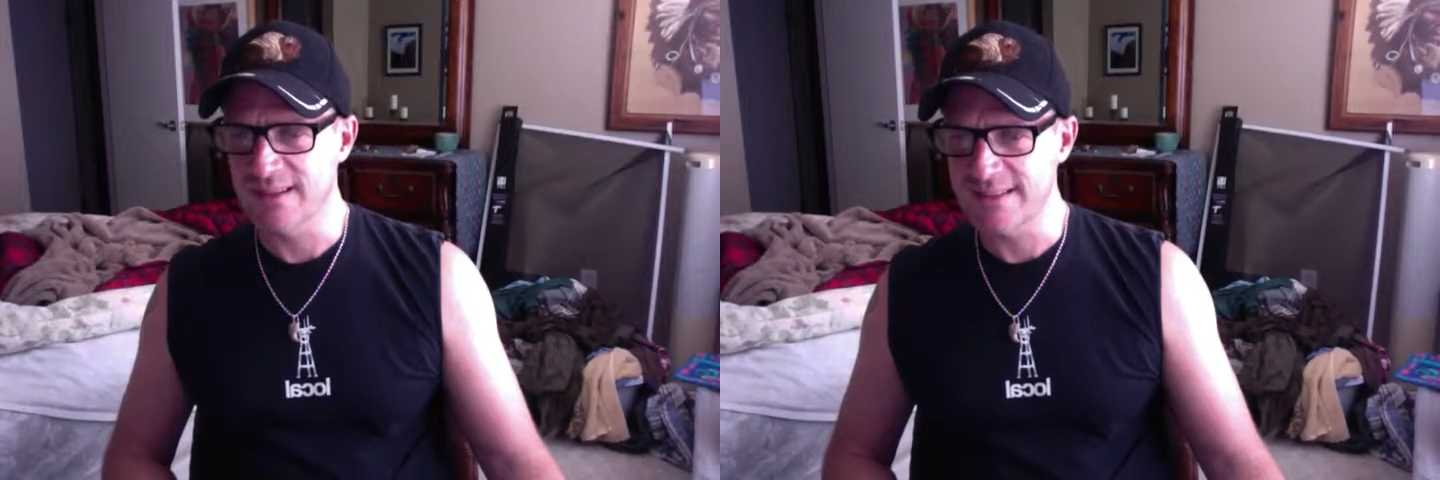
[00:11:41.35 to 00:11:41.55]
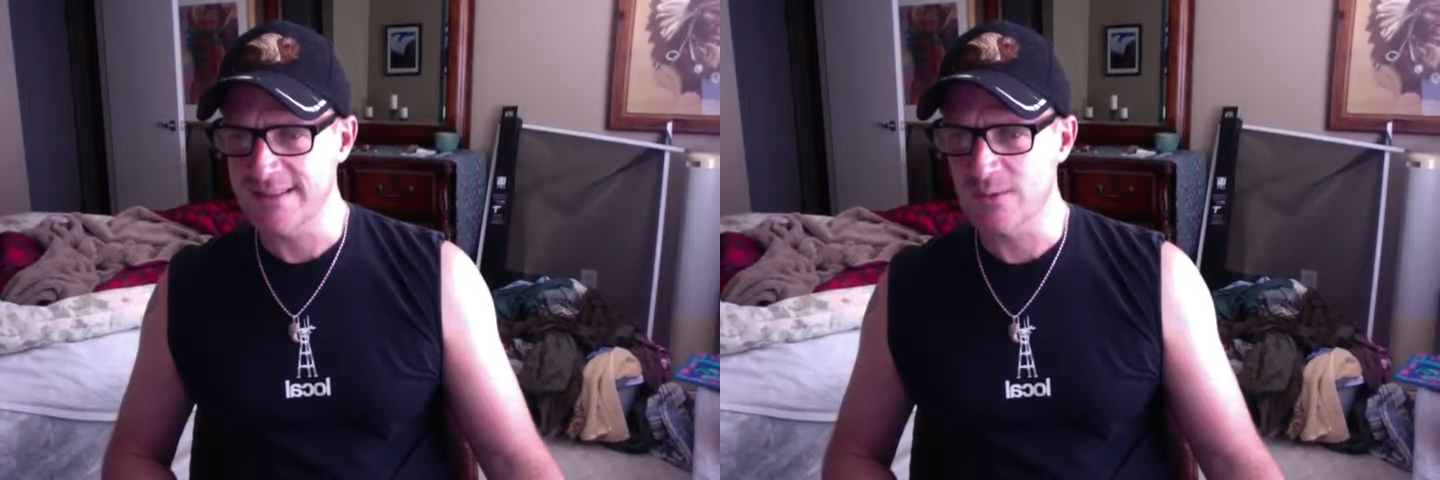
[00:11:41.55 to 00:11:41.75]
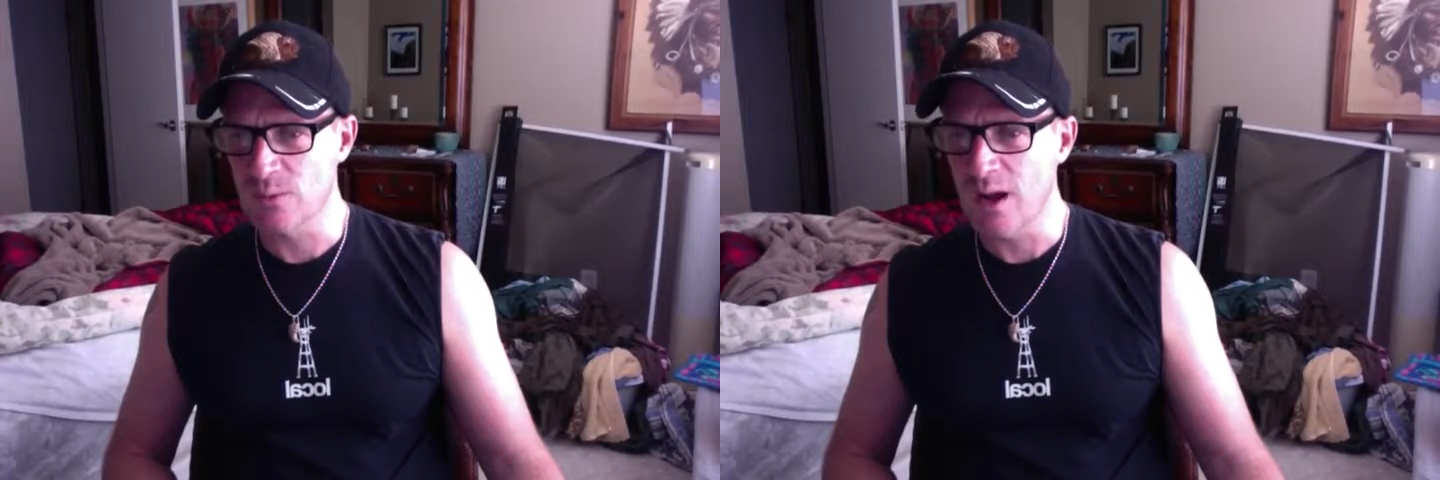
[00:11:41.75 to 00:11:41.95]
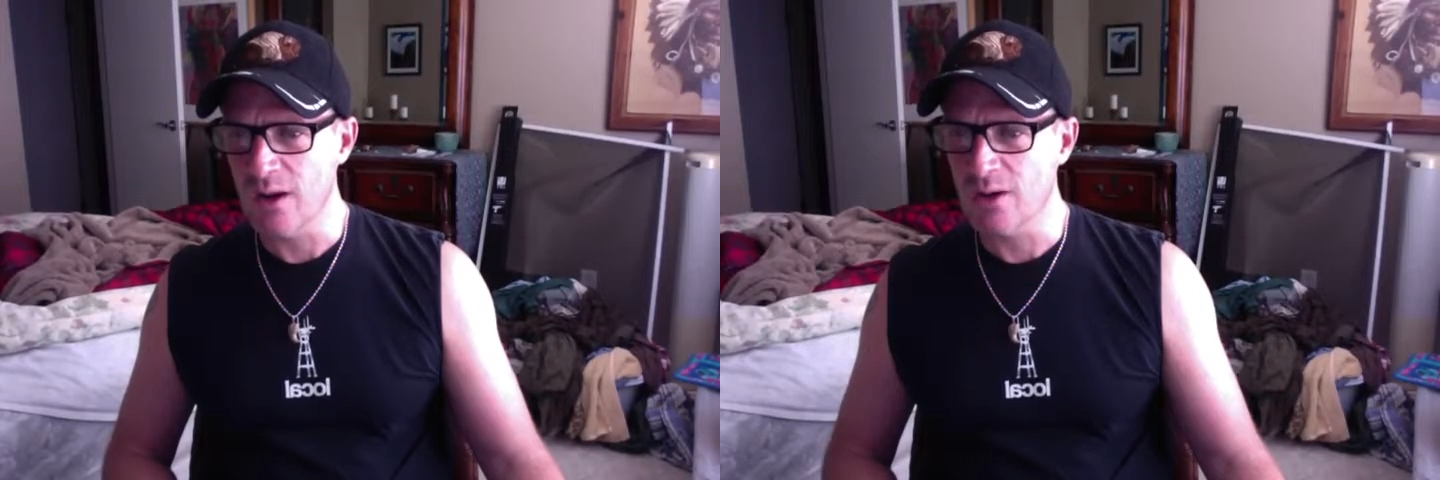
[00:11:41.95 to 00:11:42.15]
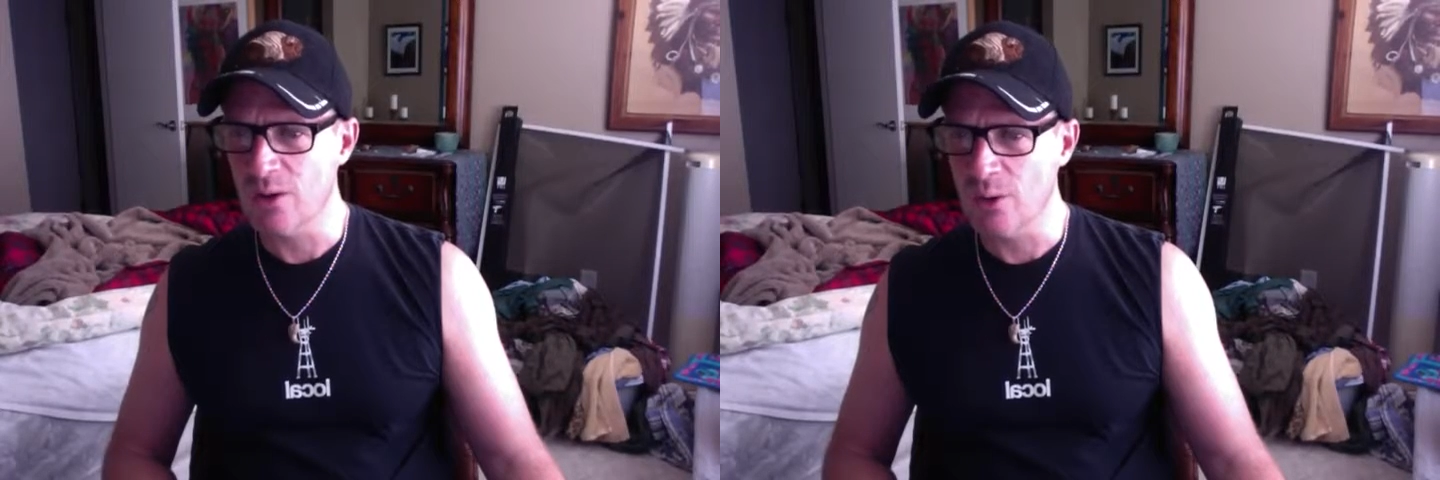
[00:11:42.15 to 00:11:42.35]
this is the
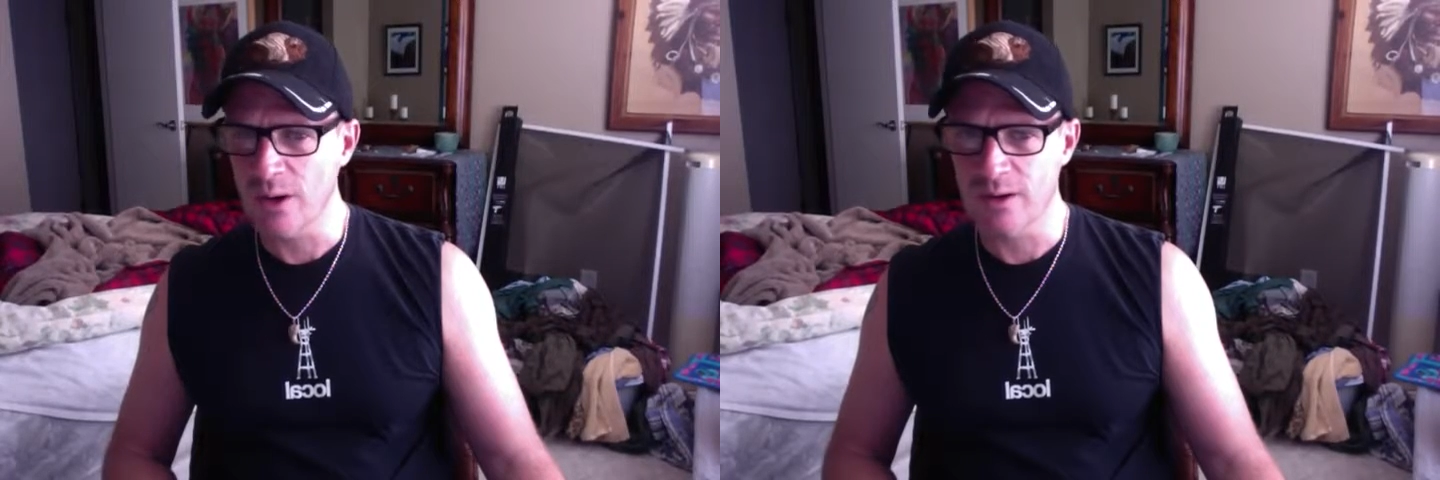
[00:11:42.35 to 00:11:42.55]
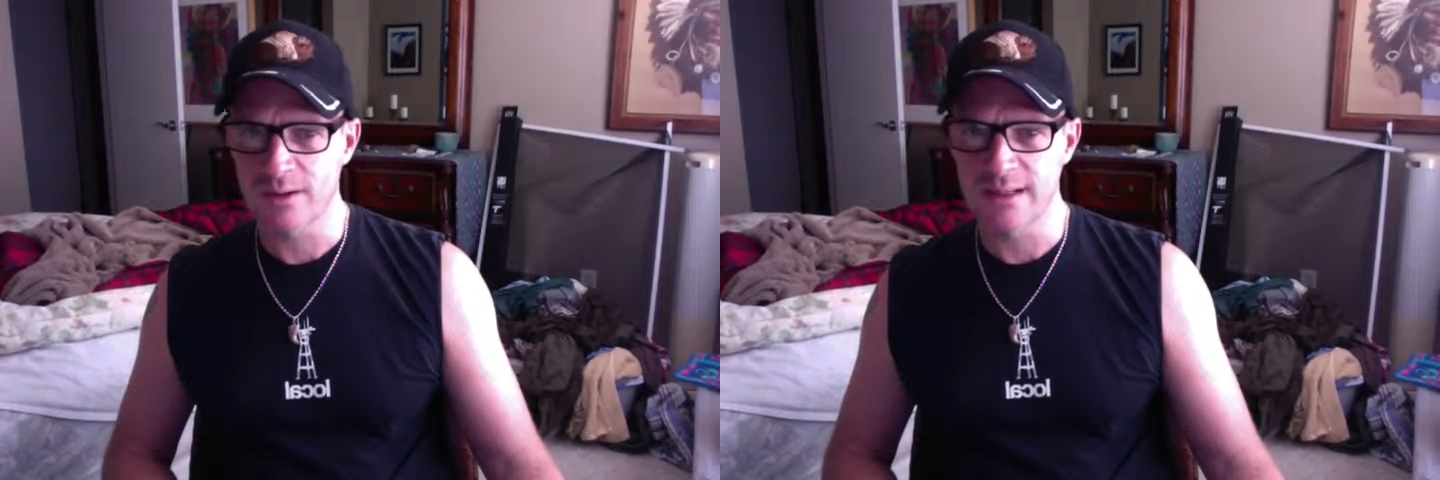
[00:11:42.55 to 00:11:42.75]
wrong court,